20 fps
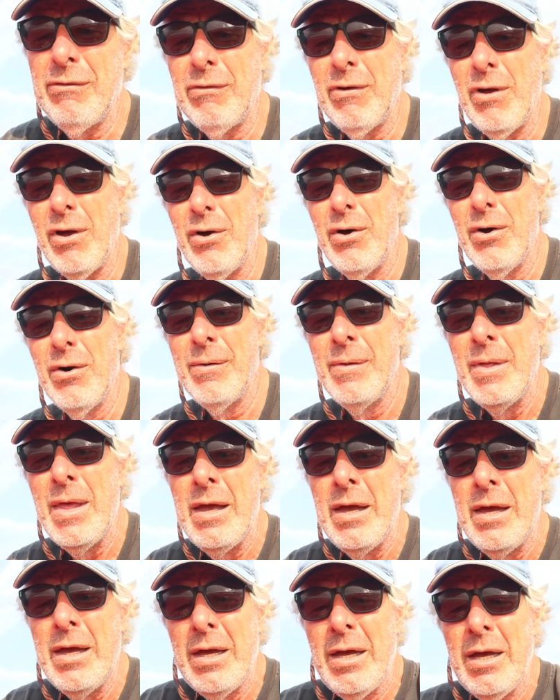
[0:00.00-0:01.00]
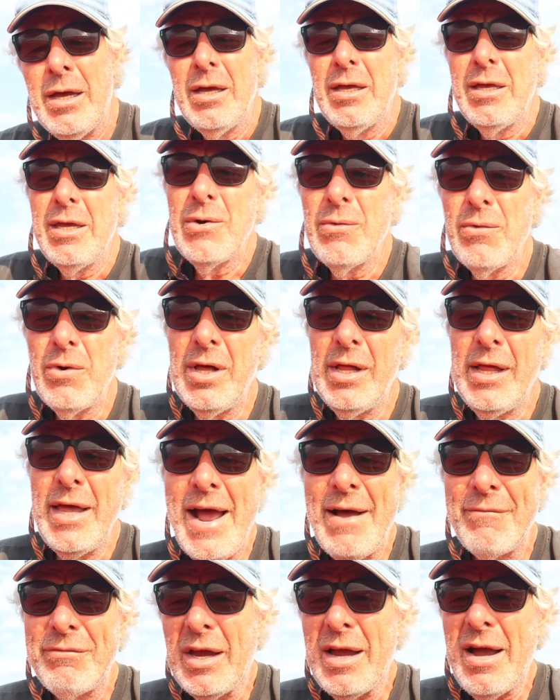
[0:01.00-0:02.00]
So you
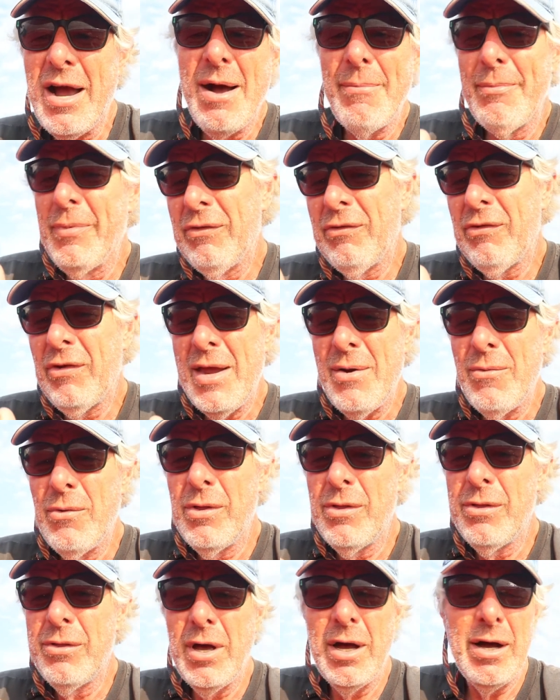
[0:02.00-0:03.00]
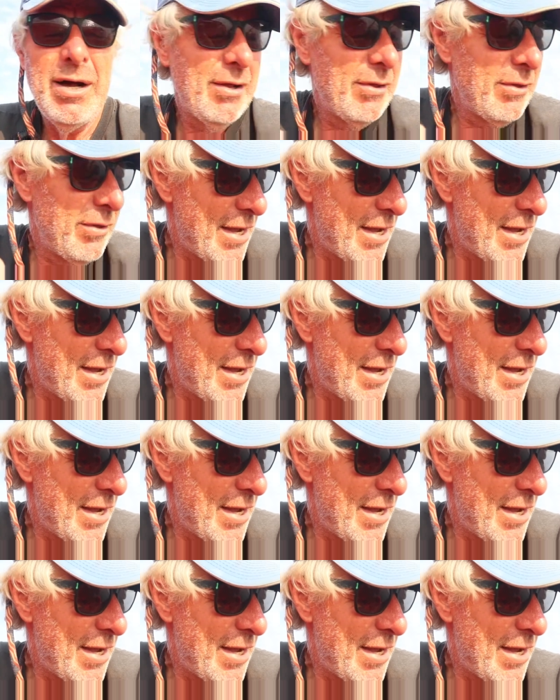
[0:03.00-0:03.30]
really have to compensate with uh,